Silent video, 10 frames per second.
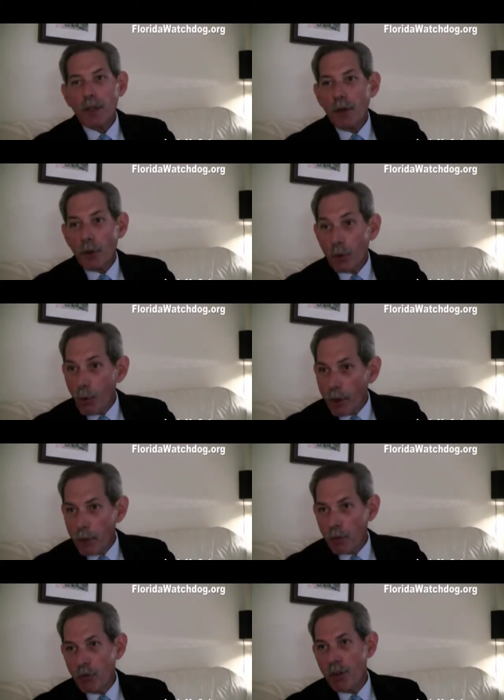They're going to
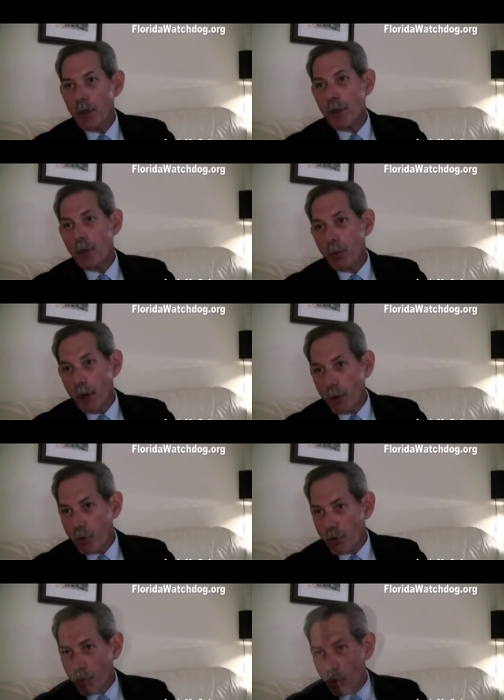move into the
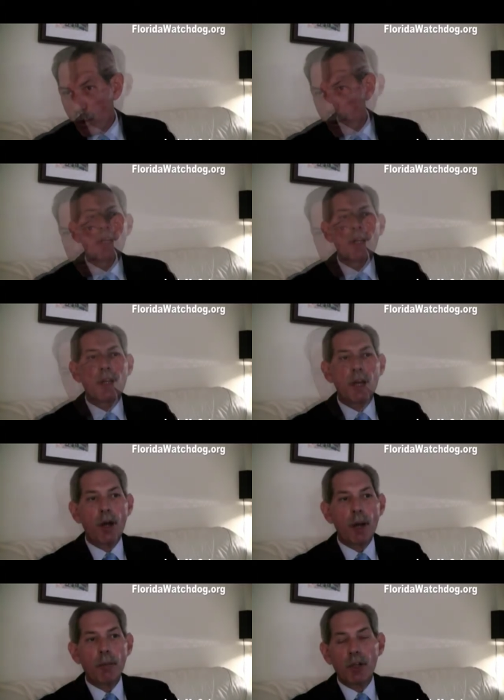renter's pool.
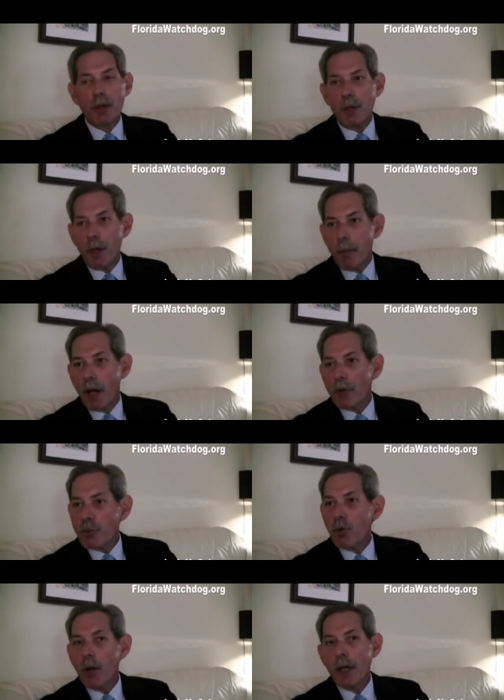I believe that about
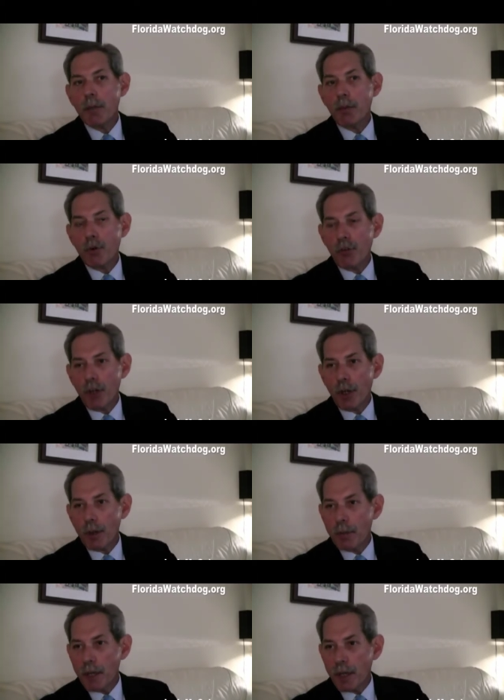20% of
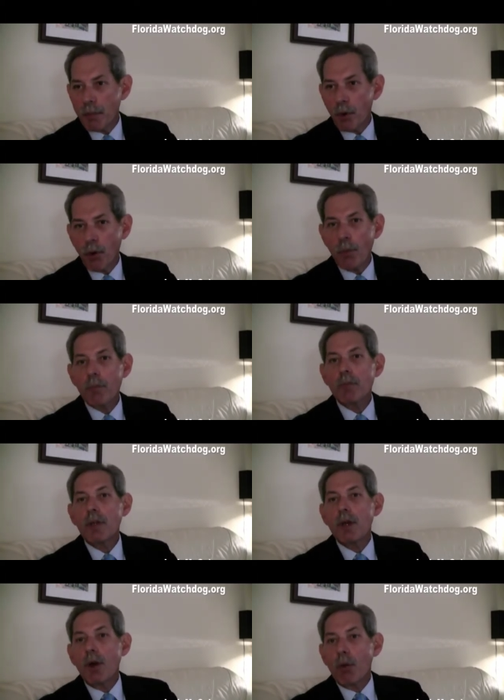the people
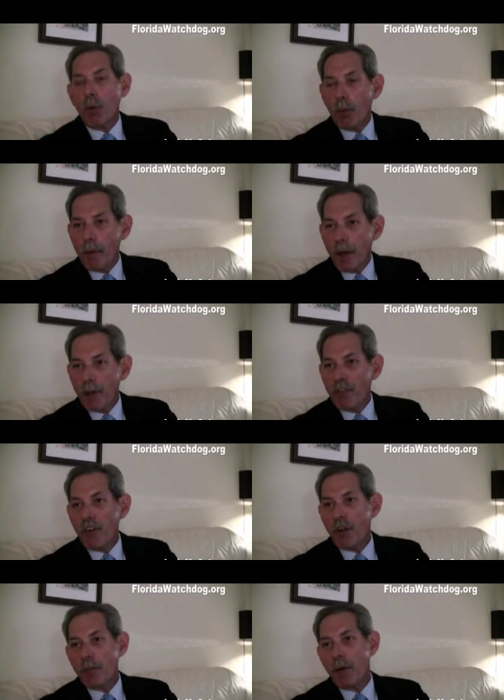will
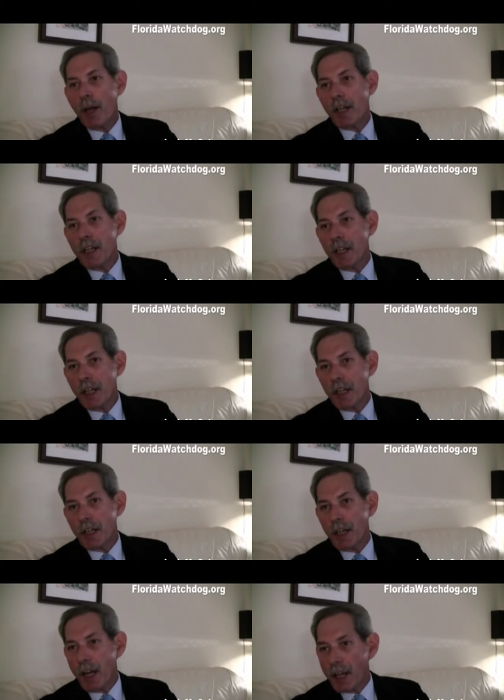benefit by
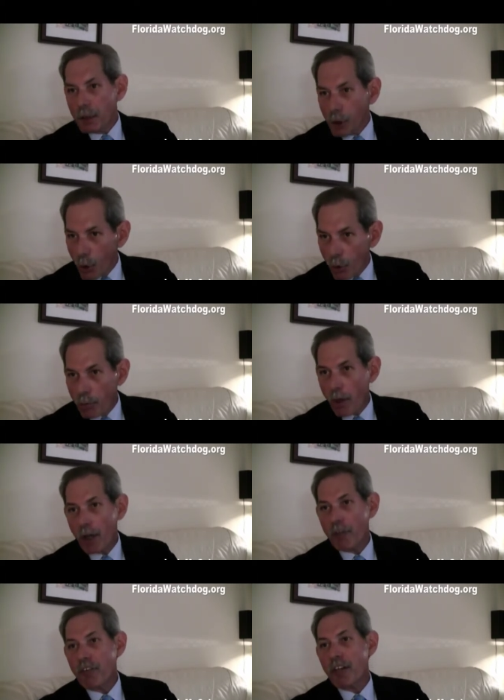getting a loan
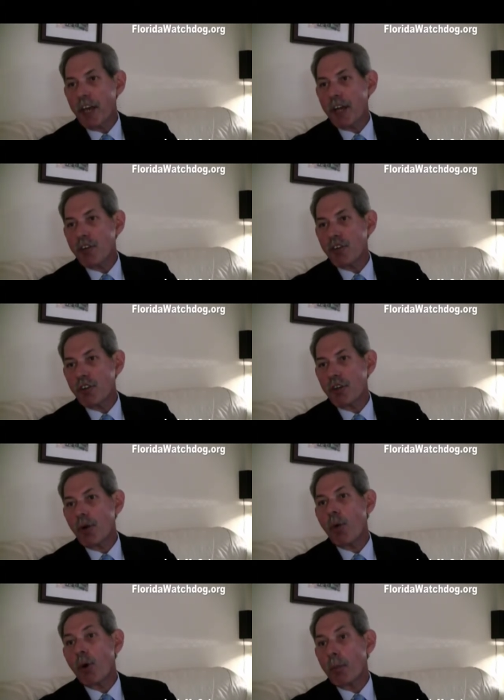modification
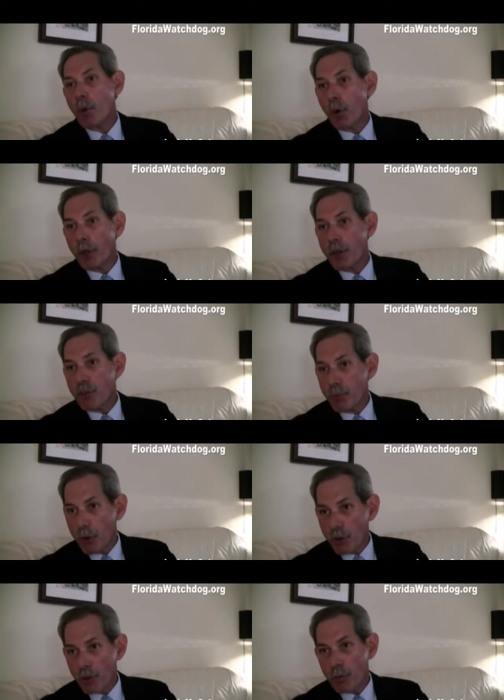or a mortgage
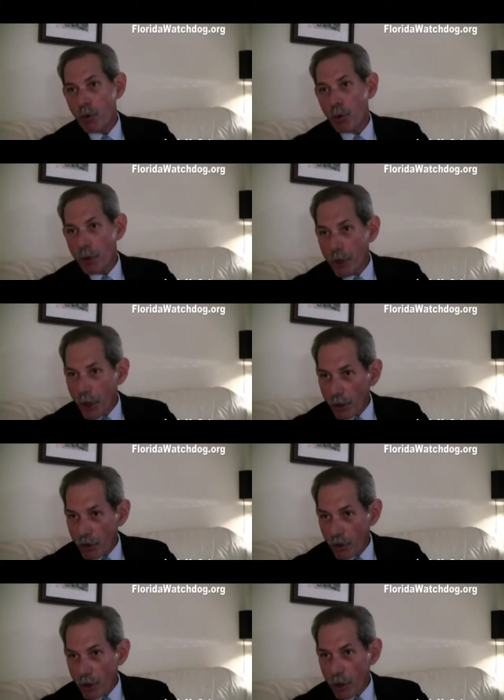principal reduction.